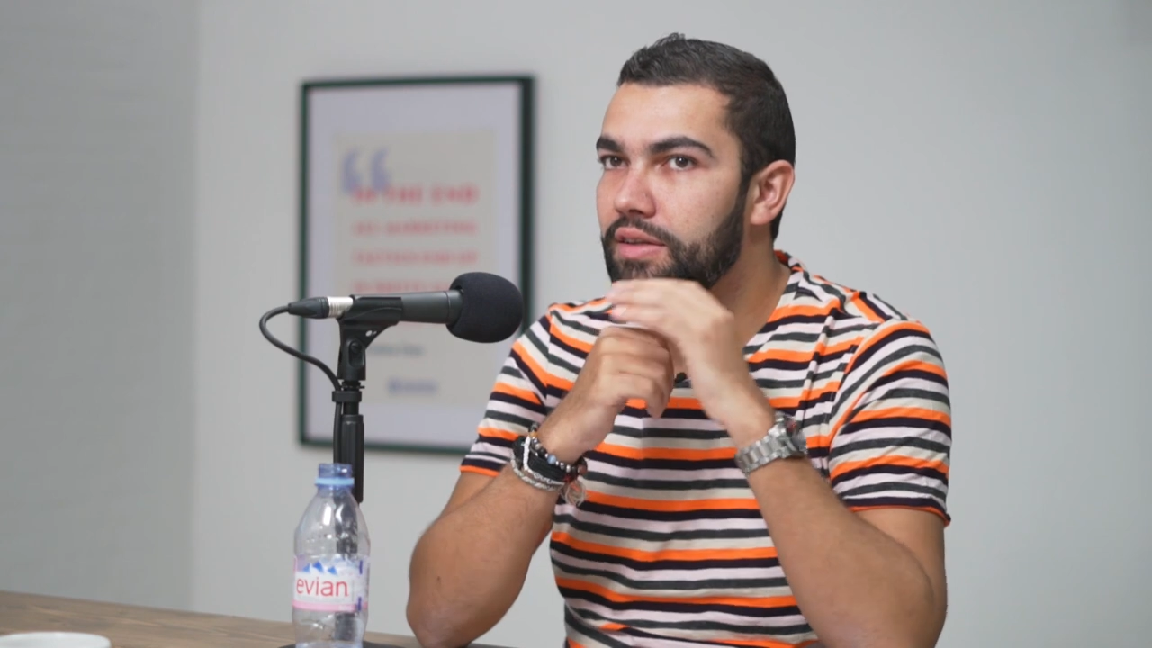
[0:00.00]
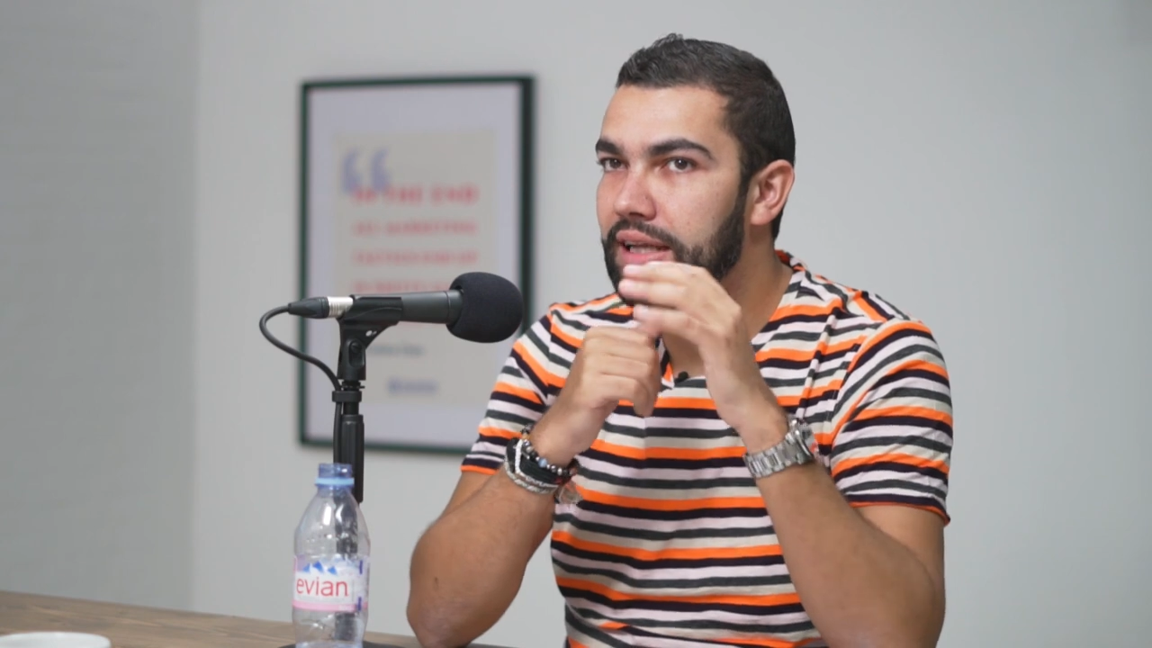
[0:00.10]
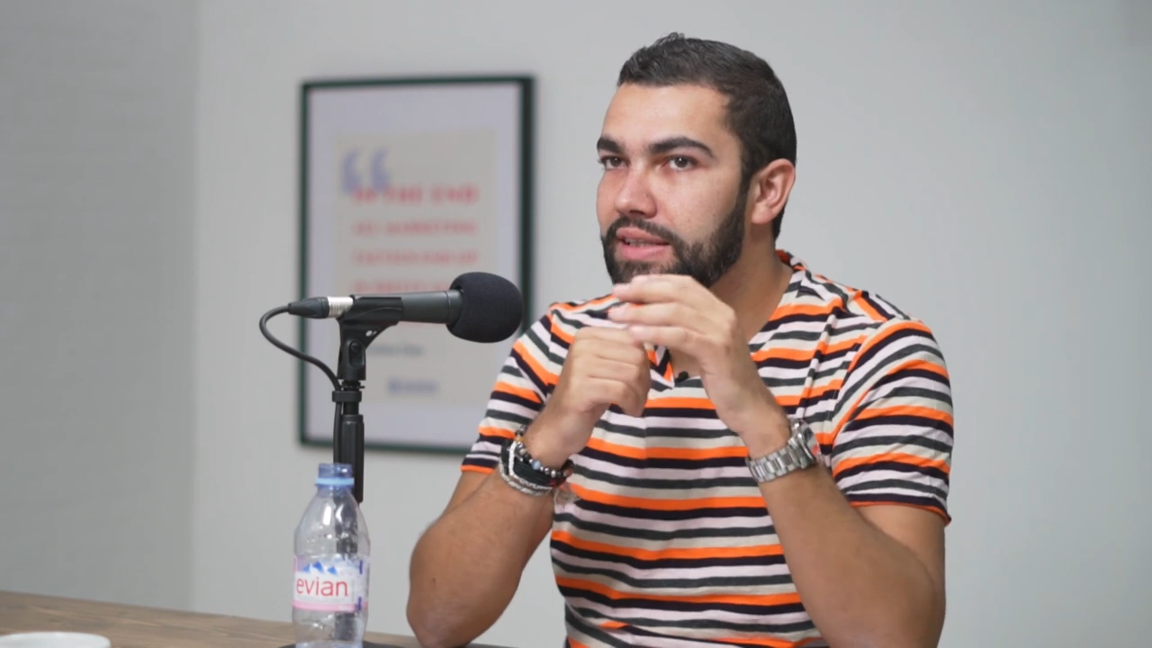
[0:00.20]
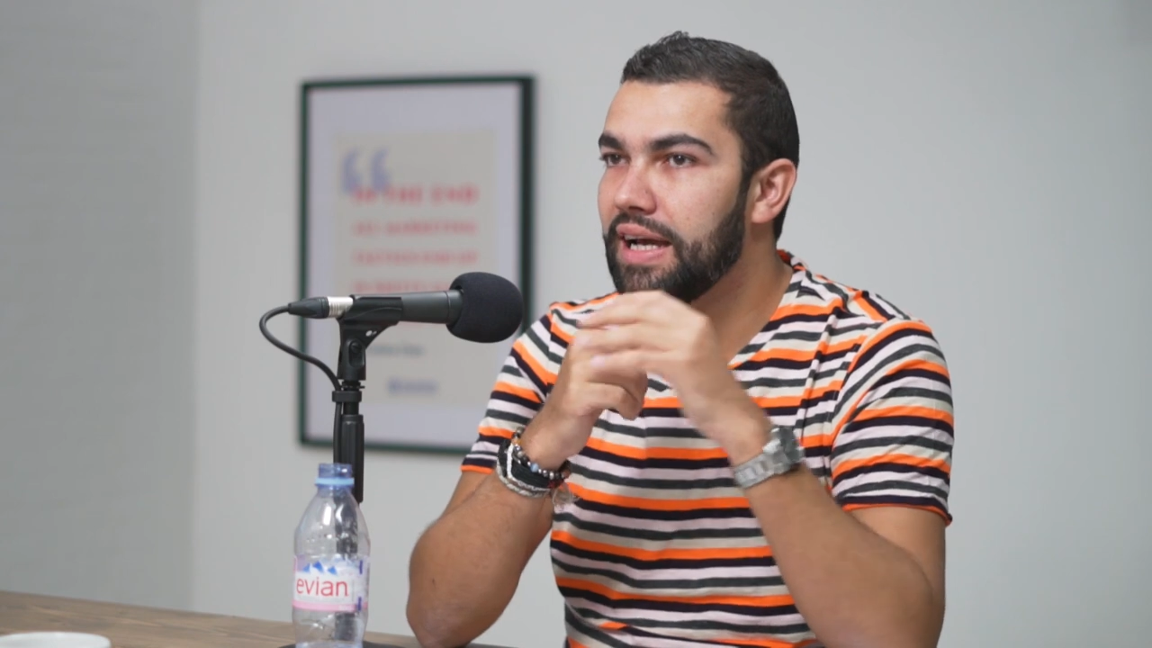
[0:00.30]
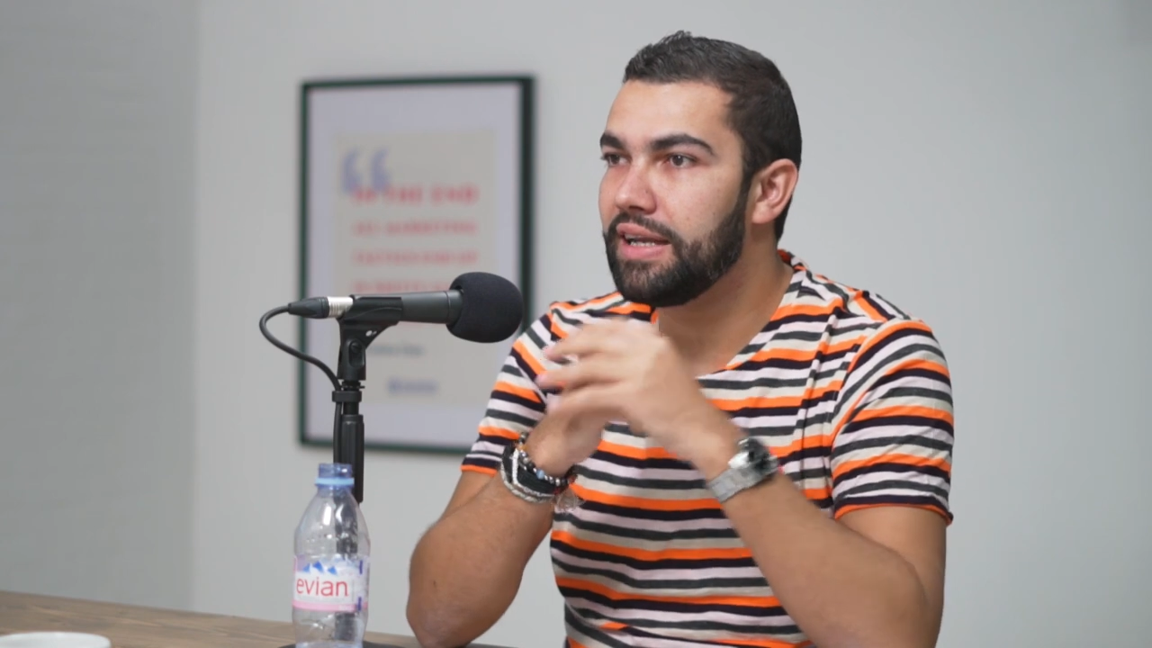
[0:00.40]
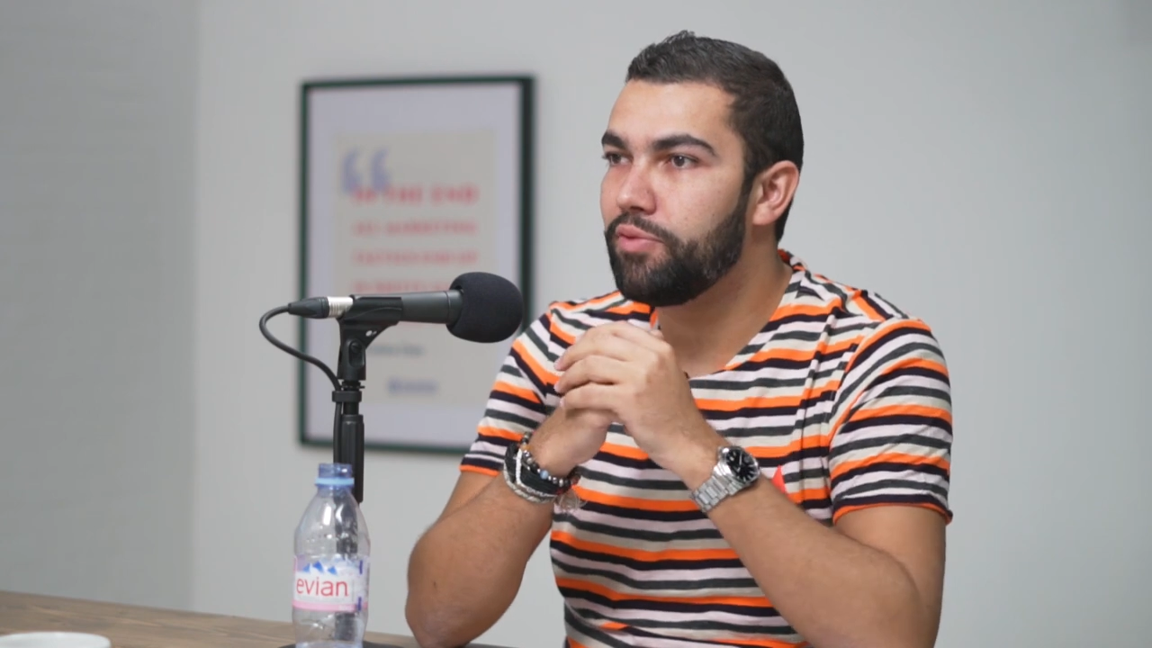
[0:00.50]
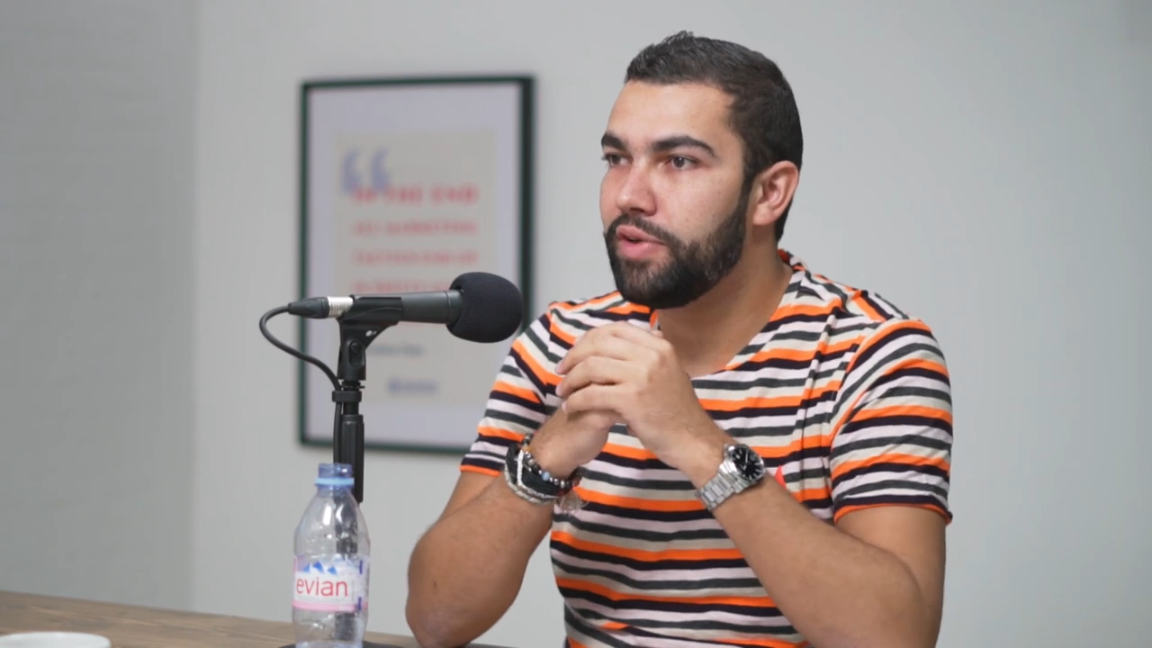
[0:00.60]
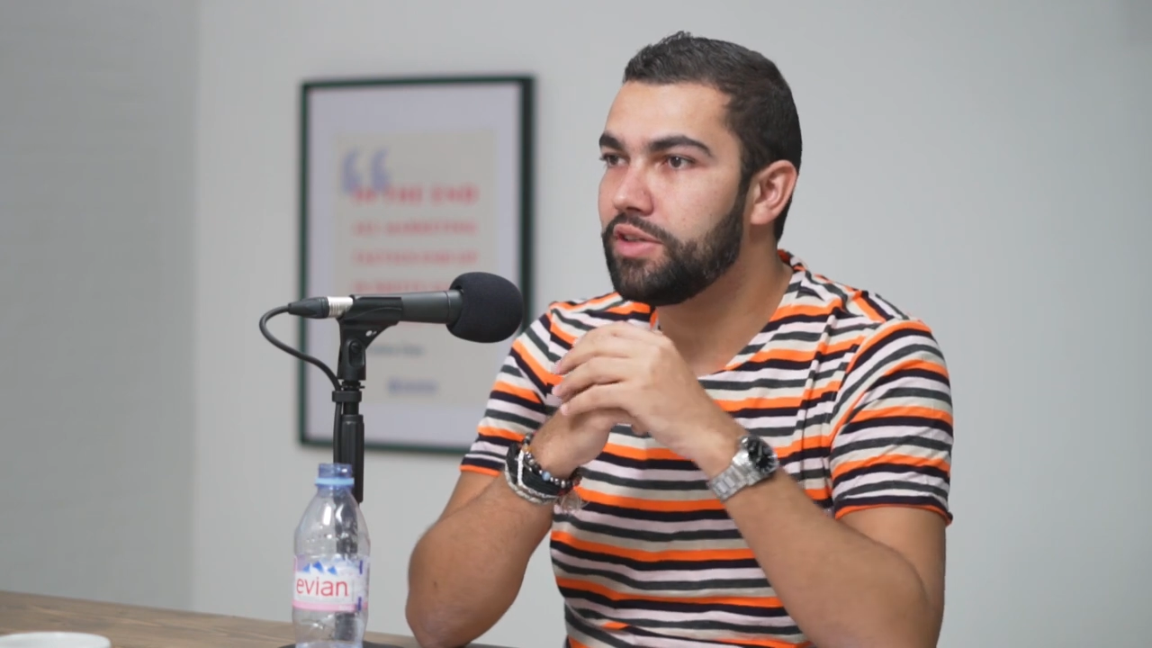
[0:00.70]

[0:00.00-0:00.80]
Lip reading: that kind of